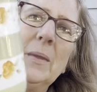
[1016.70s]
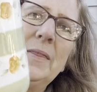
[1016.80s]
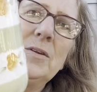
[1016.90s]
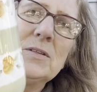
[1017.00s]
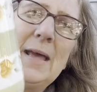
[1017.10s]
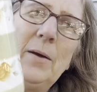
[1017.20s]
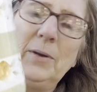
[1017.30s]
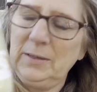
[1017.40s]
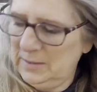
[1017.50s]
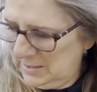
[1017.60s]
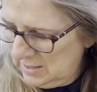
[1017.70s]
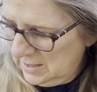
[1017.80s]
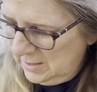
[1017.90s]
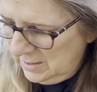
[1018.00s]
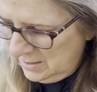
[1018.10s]
there's that one.
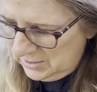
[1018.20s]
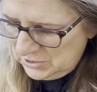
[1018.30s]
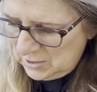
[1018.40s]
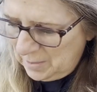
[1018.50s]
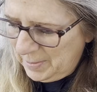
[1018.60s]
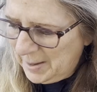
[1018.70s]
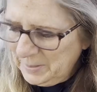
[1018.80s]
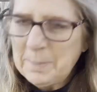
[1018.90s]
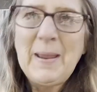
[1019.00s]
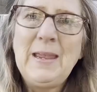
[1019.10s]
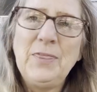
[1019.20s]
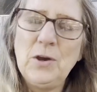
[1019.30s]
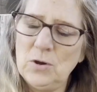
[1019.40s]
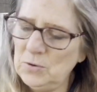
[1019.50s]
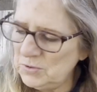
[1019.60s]
So I'll probably paint
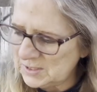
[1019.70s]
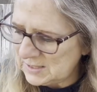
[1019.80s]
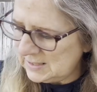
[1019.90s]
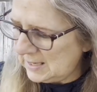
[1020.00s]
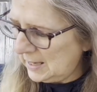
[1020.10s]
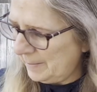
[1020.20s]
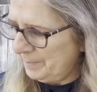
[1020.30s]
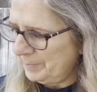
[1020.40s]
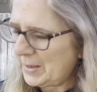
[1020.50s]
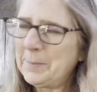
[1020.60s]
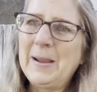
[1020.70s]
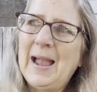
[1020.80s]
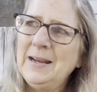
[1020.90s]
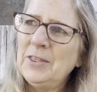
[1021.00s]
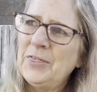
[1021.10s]
those. I'm
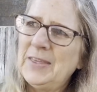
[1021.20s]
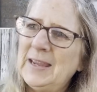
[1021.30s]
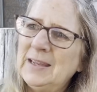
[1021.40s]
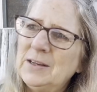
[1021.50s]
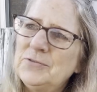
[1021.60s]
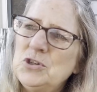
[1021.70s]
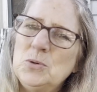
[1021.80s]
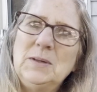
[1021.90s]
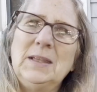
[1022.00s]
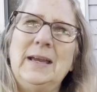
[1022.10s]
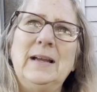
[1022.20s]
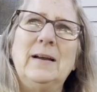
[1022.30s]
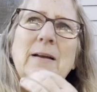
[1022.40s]
kind of thinking of doing like